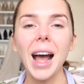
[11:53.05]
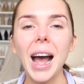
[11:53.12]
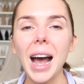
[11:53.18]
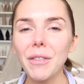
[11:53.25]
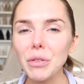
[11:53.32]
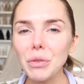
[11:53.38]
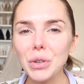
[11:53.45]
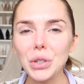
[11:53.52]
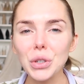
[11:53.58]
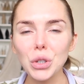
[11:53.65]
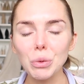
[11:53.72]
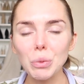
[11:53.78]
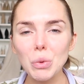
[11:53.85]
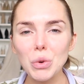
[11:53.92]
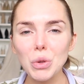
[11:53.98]
I have a real
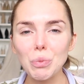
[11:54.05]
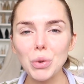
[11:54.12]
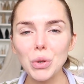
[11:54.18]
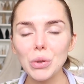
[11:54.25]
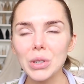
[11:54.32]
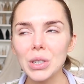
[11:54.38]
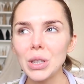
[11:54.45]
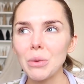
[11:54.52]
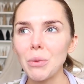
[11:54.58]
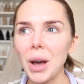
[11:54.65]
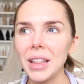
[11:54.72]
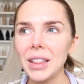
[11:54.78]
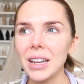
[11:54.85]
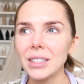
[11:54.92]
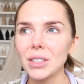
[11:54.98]
trouble with boots in the
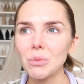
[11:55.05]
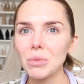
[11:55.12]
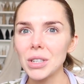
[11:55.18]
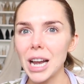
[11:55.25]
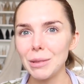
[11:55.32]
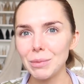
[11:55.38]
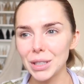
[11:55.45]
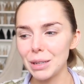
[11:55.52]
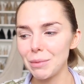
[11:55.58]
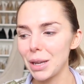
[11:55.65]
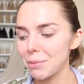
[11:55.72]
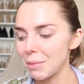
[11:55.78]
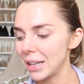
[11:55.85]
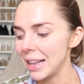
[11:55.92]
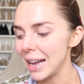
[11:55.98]
way that sometimes they
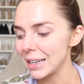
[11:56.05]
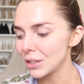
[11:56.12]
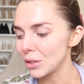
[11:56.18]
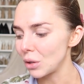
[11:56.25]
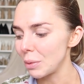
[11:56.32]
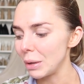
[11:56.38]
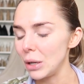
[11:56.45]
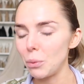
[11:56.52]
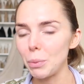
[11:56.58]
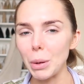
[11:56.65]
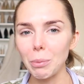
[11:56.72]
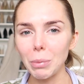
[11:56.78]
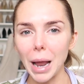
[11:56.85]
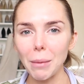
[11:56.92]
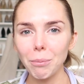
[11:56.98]
make my legs look a little
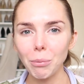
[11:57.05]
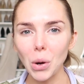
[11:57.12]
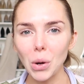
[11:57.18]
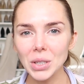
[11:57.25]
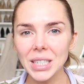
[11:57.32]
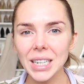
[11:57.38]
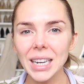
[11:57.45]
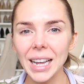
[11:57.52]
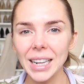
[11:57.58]
bit plant potty,